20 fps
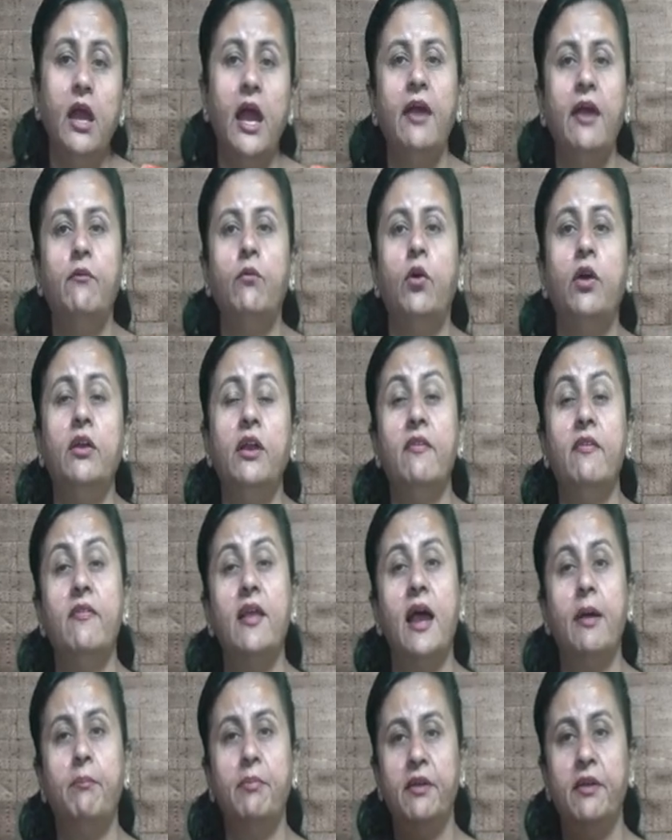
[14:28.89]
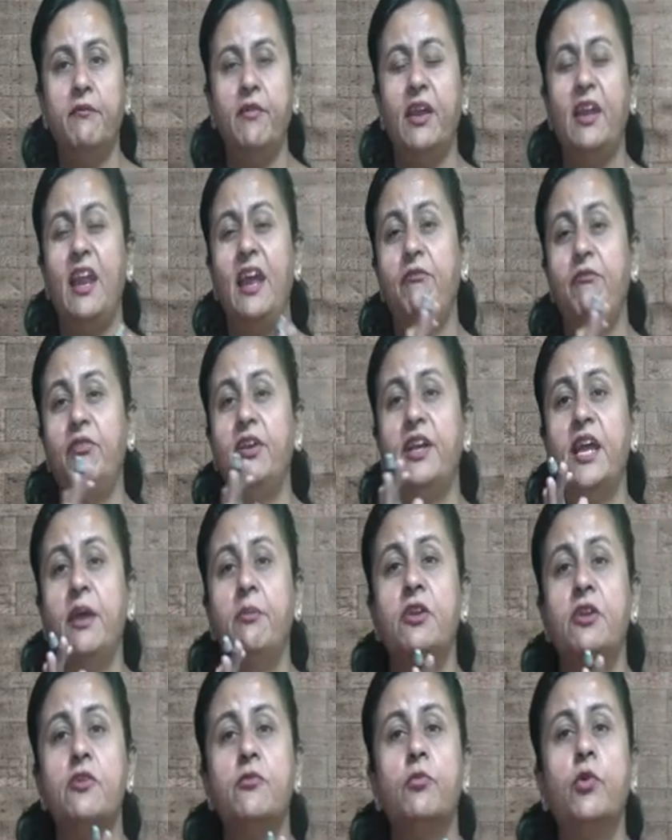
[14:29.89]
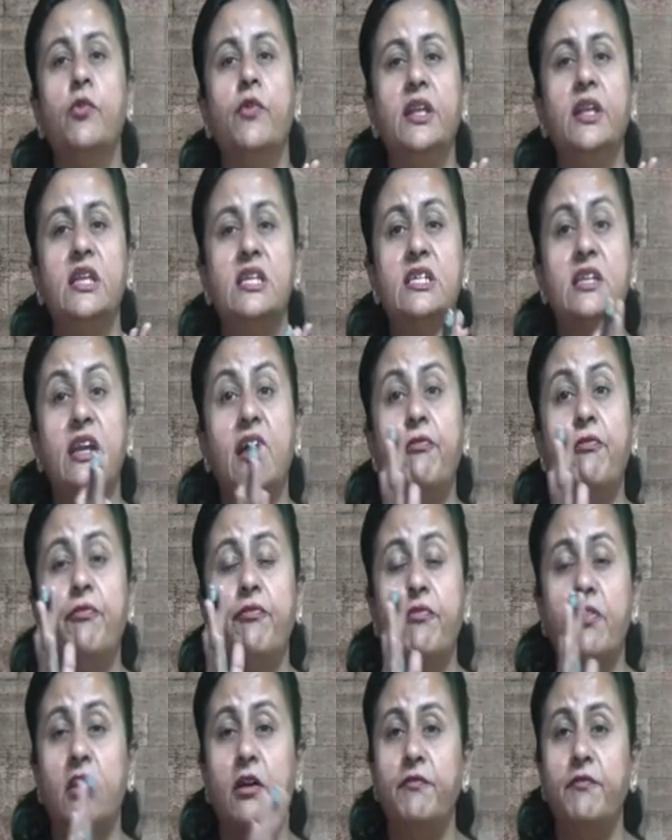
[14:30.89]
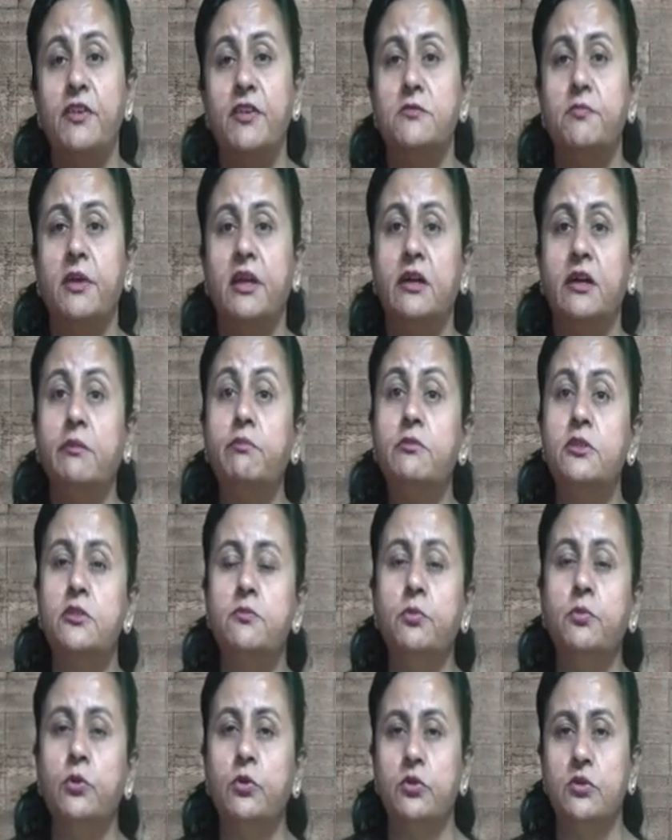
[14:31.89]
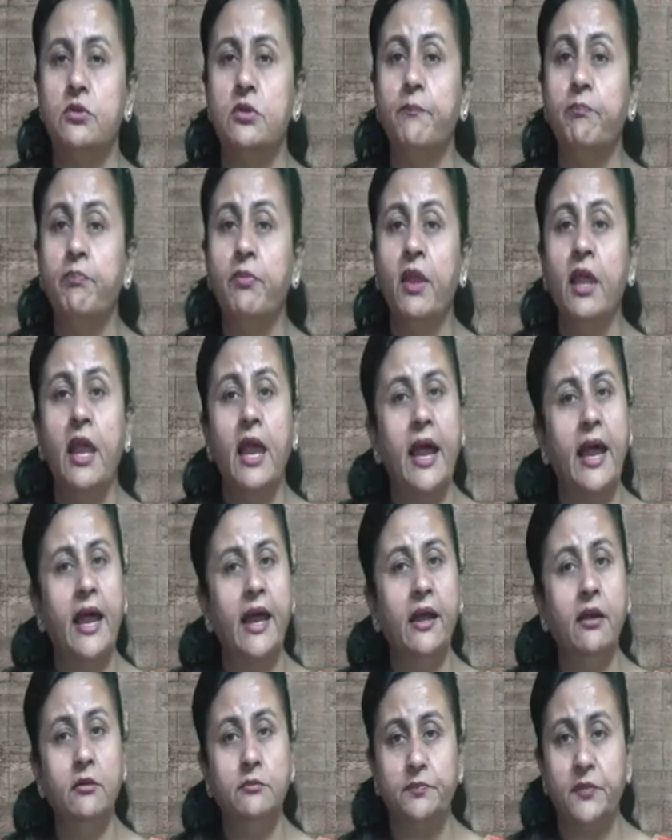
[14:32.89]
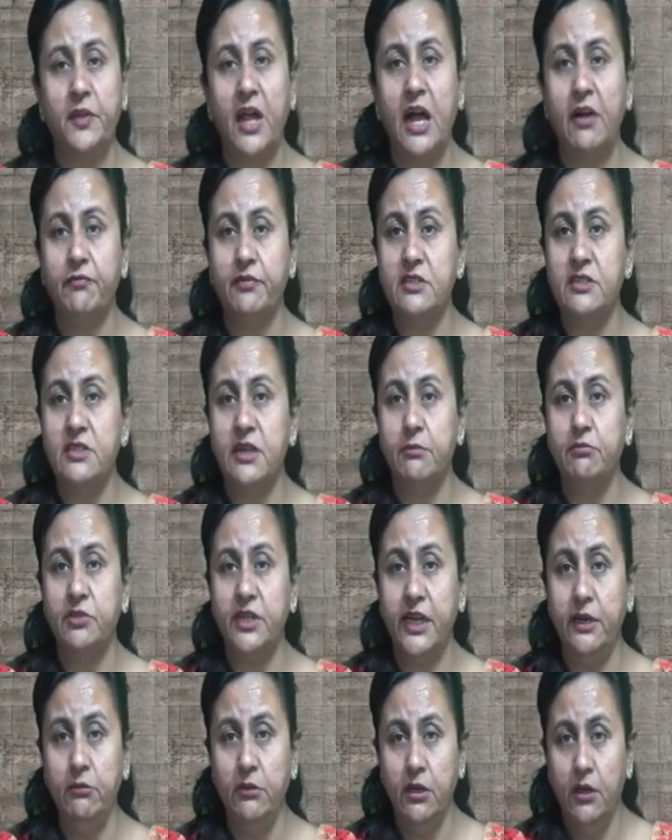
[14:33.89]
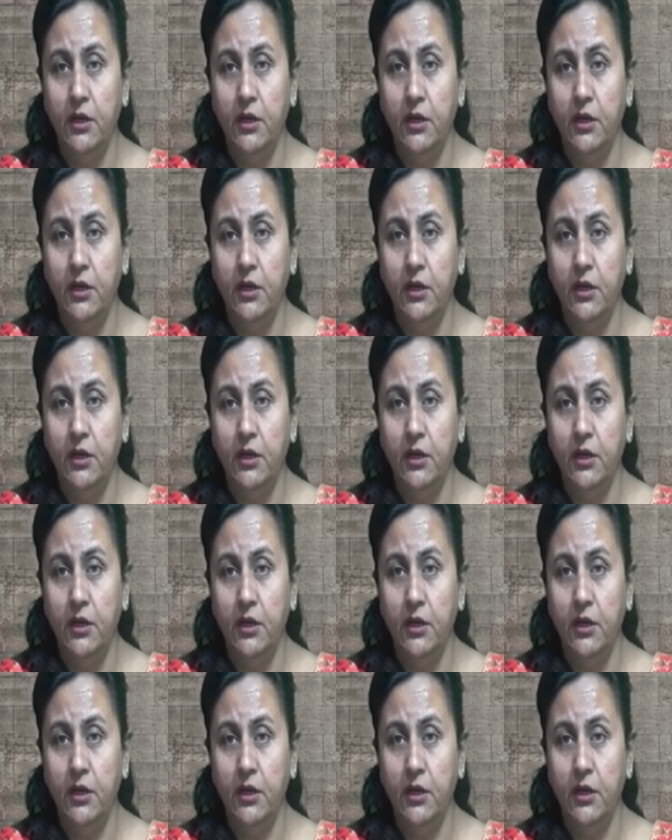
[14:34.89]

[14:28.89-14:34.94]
And what is happening? When every time it is moving, the rough surface becomes smooth, and after some time